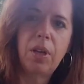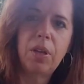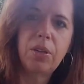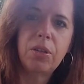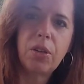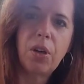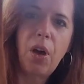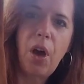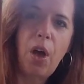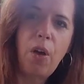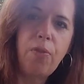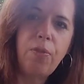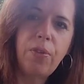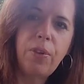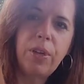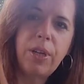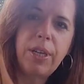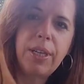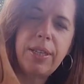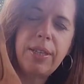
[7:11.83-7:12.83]
So
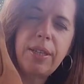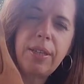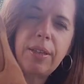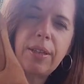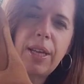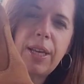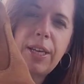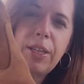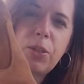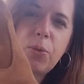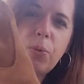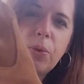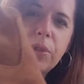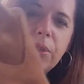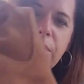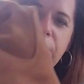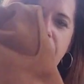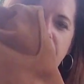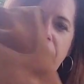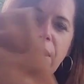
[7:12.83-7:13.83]
hopefully these will
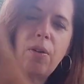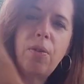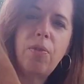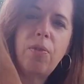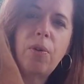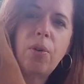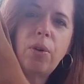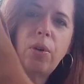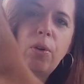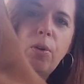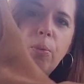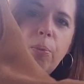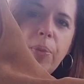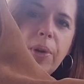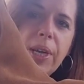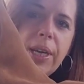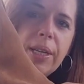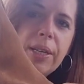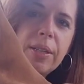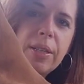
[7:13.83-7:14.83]
sell for a little
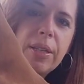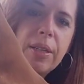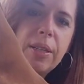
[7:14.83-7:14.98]
bit